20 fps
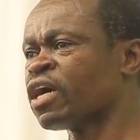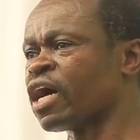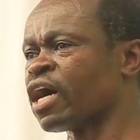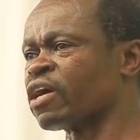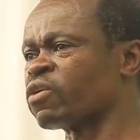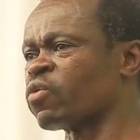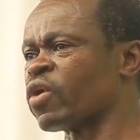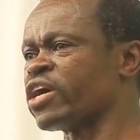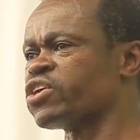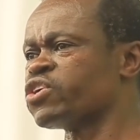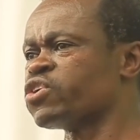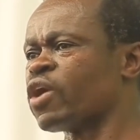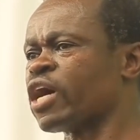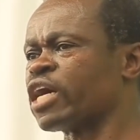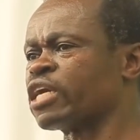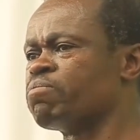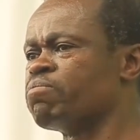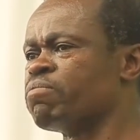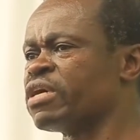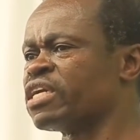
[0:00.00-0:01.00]
And when you
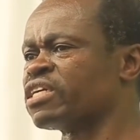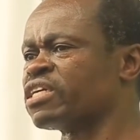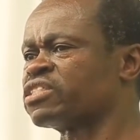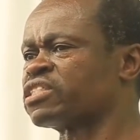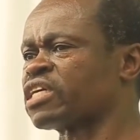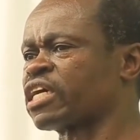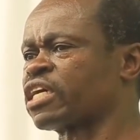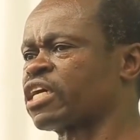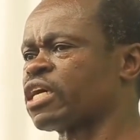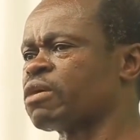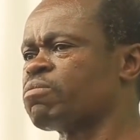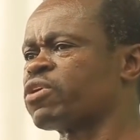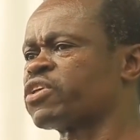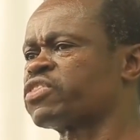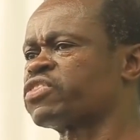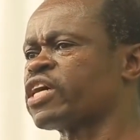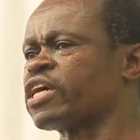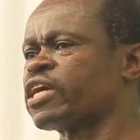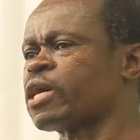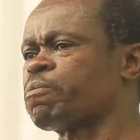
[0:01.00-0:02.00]
administer
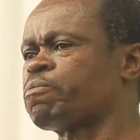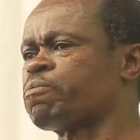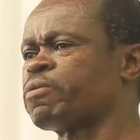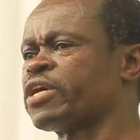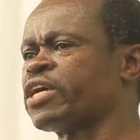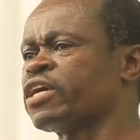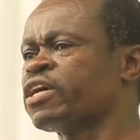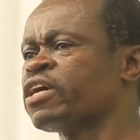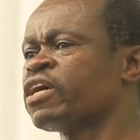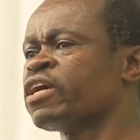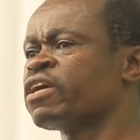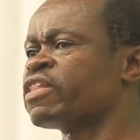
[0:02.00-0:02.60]
chemotherapy,